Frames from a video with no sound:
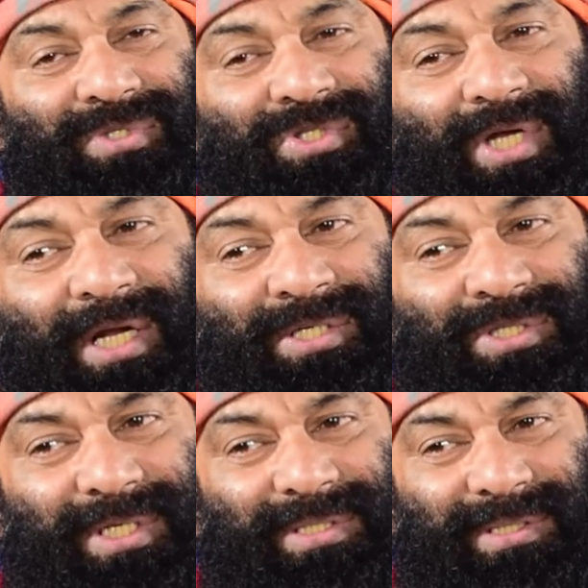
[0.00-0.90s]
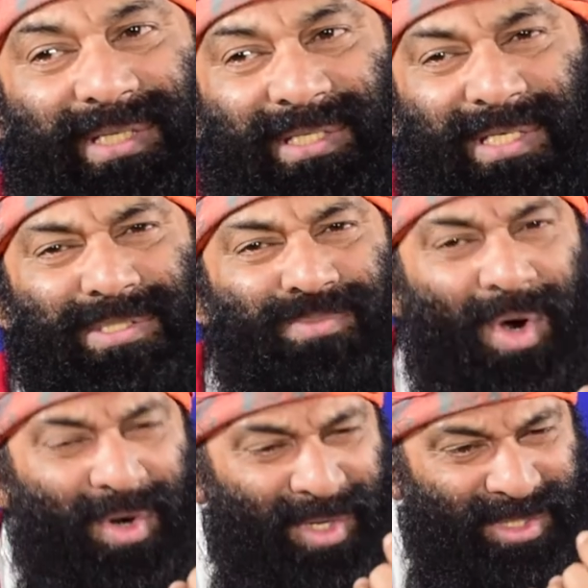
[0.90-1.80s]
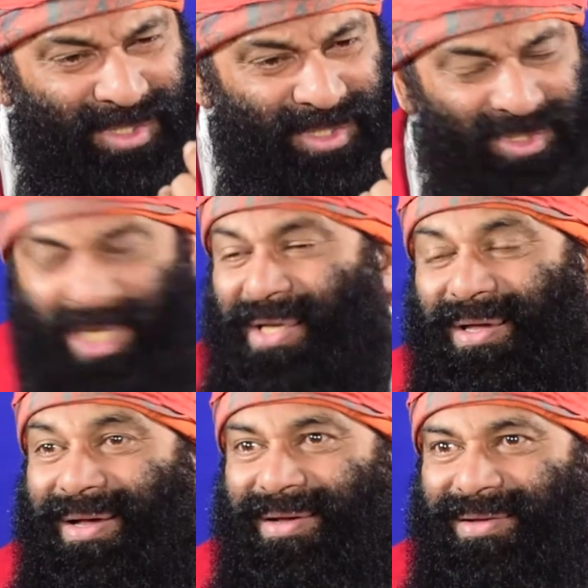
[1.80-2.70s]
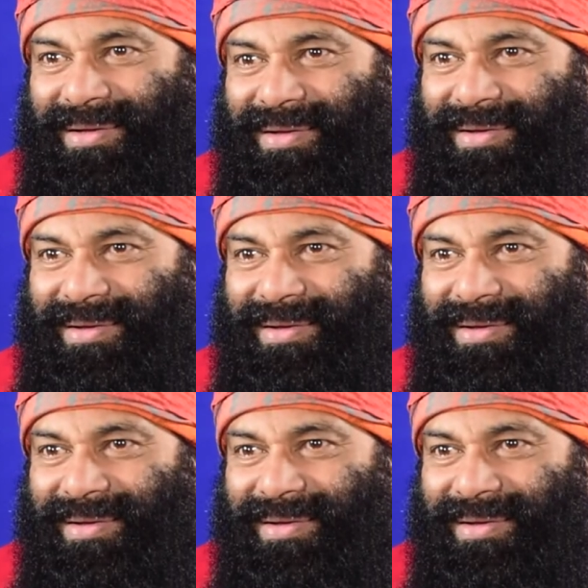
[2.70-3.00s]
challenges and the smallest thing